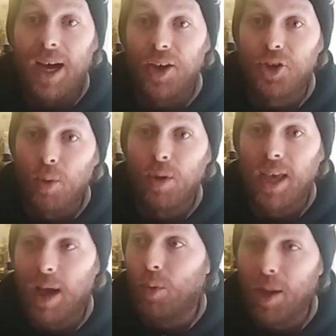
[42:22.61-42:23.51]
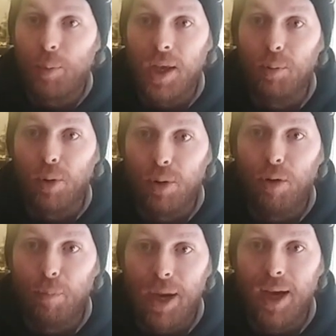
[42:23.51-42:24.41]
I don't get why people
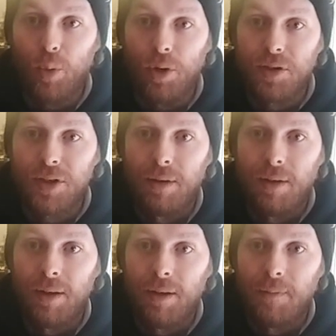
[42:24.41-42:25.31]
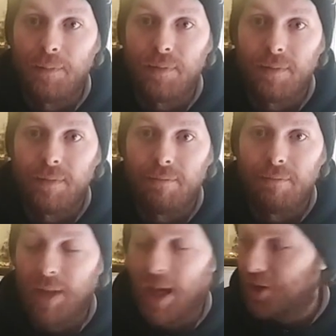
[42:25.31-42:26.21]
look backwards.
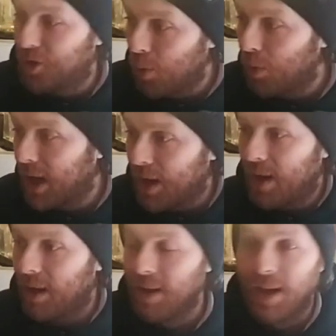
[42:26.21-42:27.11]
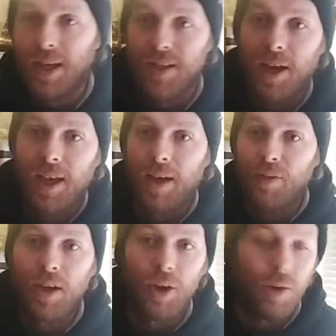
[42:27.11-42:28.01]
I don't get it. It's like having
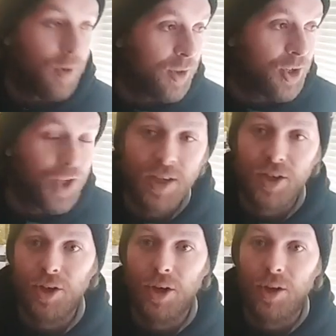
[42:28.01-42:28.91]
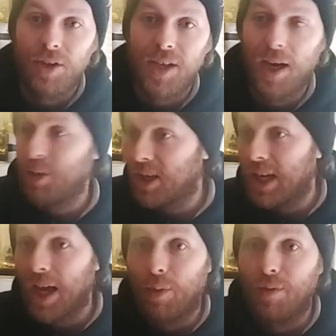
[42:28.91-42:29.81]
a girlfriend that cheats on you all the time, and then you
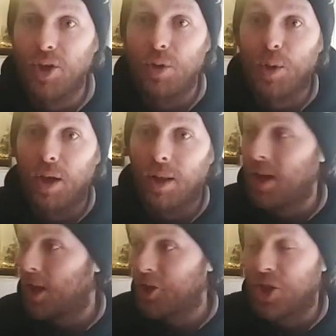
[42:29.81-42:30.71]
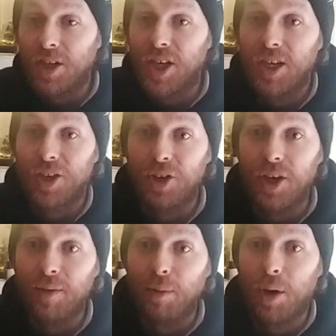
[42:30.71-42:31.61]
get with a new girl and she cheats on you
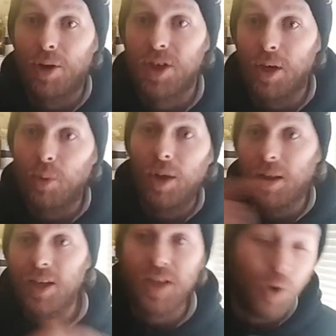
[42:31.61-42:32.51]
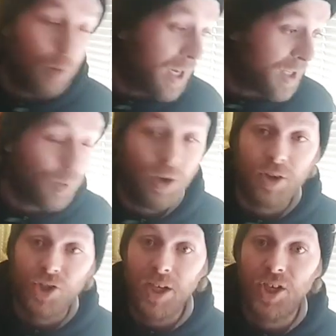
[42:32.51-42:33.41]
even more, so you go, well, at least I'll go back to her because
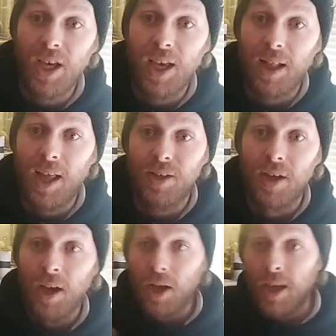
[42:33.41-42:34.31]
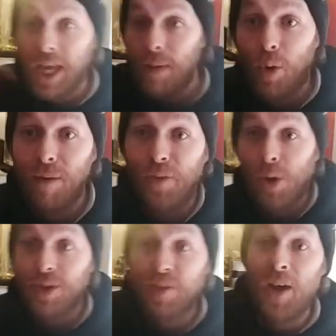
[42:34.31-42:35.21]
she cheated less. Keep going
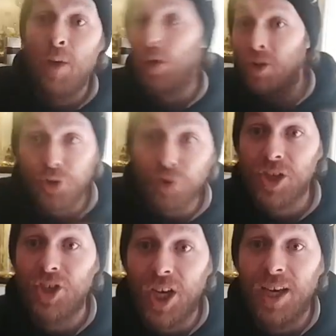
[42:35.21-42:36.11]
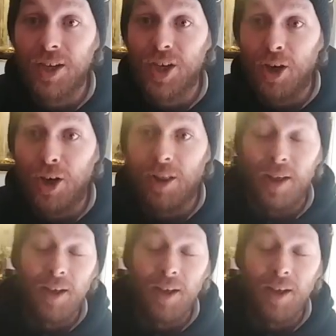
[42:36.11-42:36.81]
forward to find one that doesn't cheat at all.